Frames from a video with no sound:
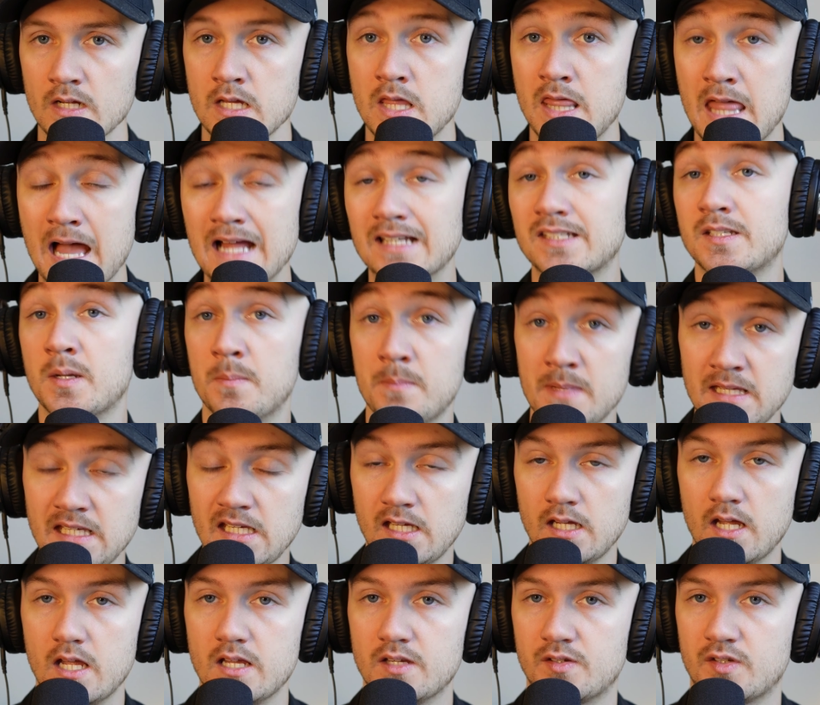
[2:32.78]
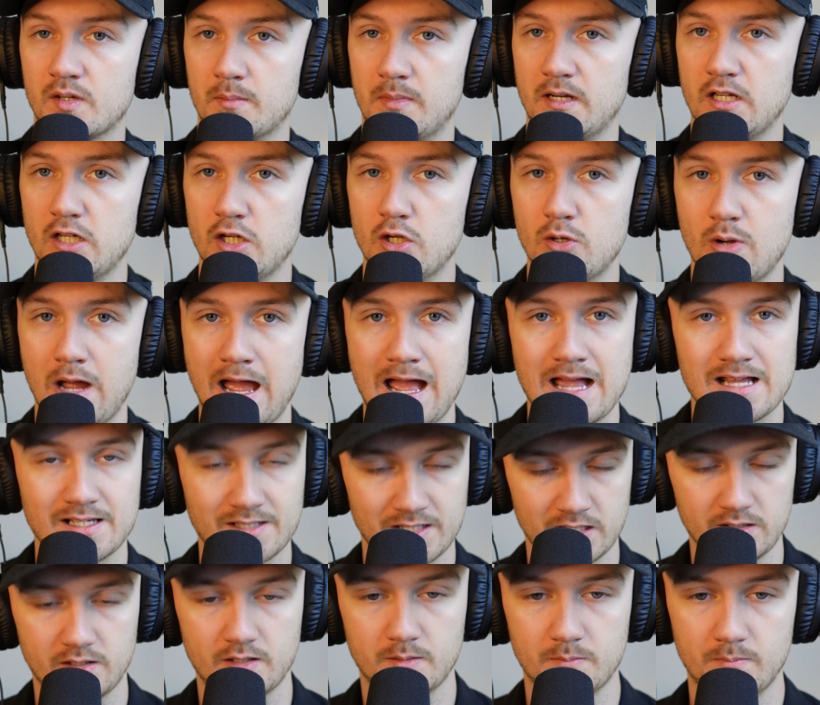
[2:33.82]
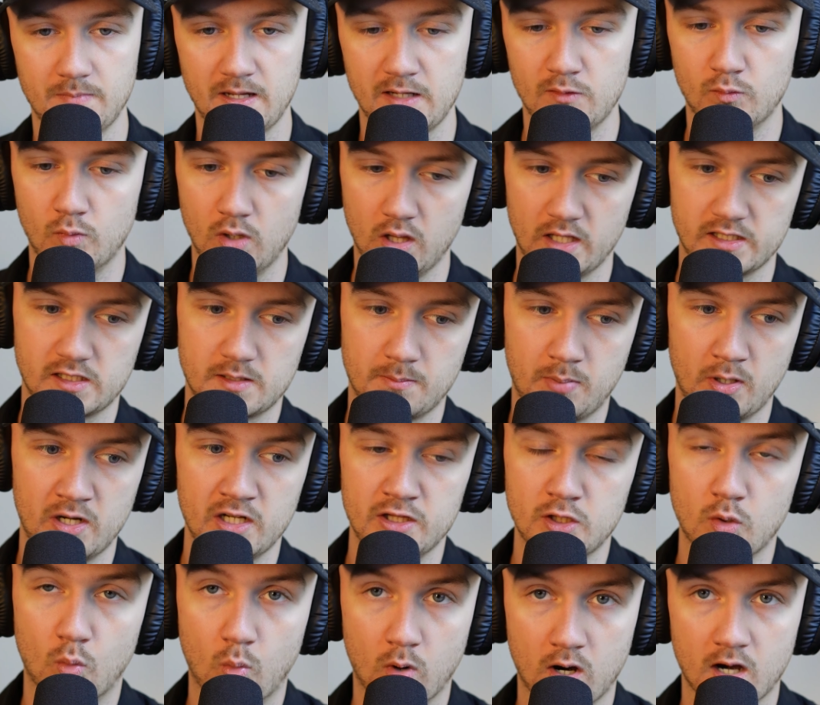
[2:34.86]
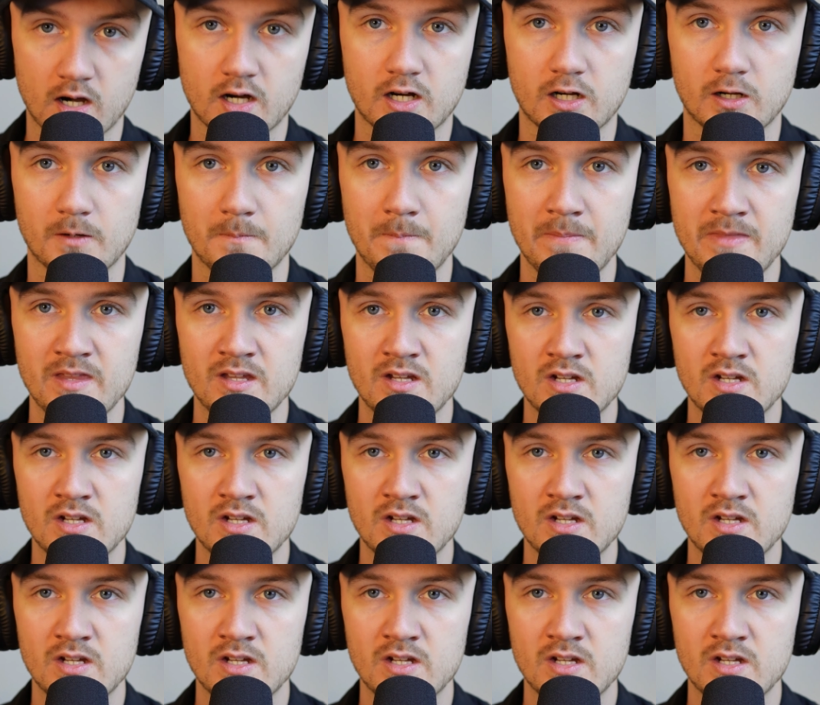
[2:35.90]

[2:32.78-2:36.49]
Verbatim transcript: That to me is somebody who hasn't been willing to put in the work